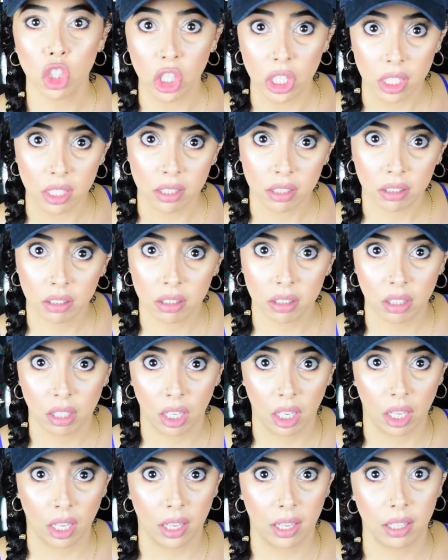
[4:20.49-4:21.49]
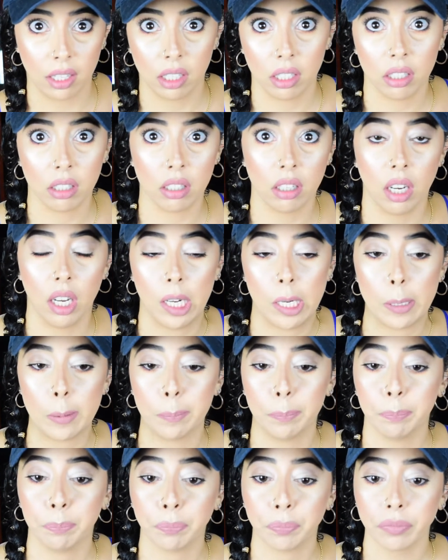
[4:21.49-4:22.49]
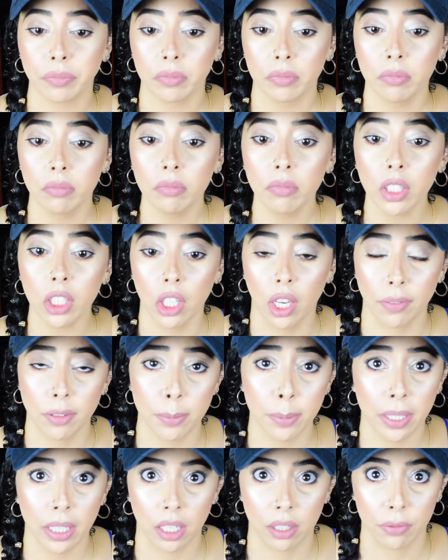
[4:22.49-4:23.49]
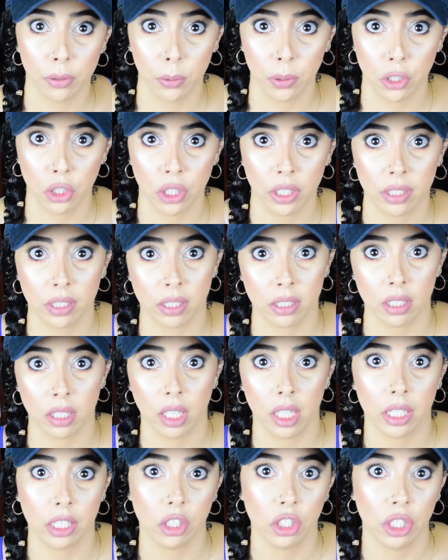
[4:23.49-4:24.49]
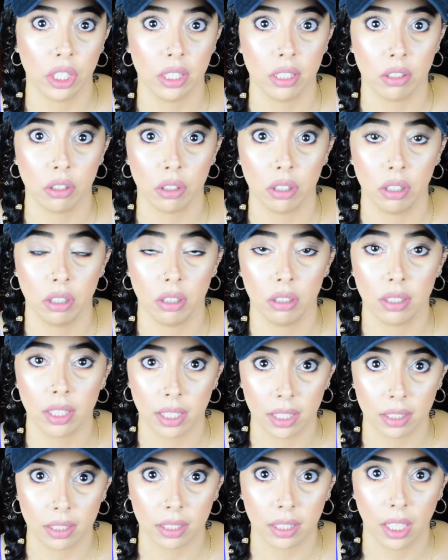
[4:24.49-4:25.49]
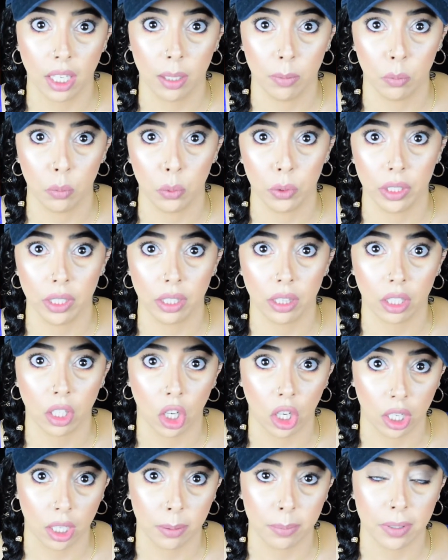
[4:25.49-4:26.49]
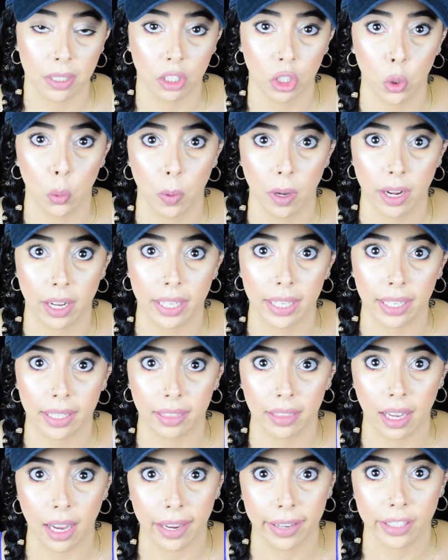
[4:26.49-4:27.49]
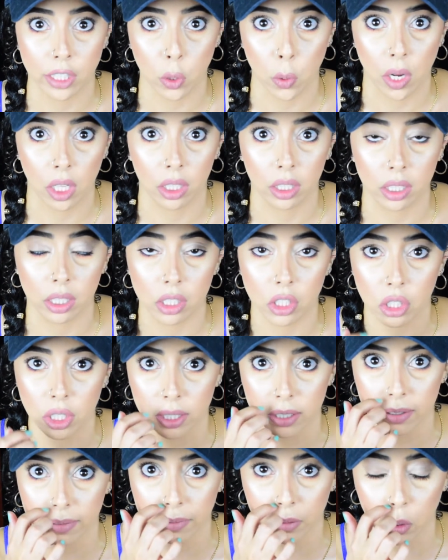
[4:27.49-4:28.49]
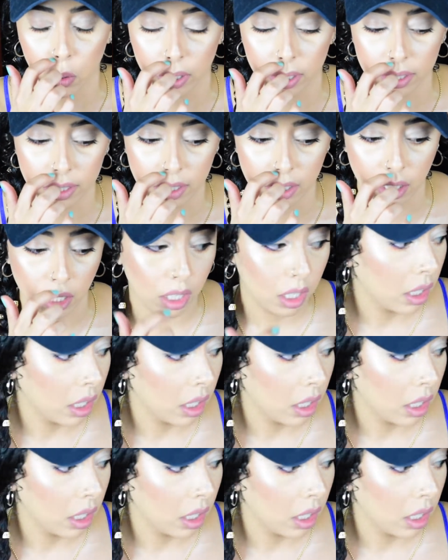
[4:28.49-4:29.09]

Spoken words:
cheese, and you have to be careful with cheese because a lot of cheese does come with carbs, and you want to get the highest quality cheese, of course.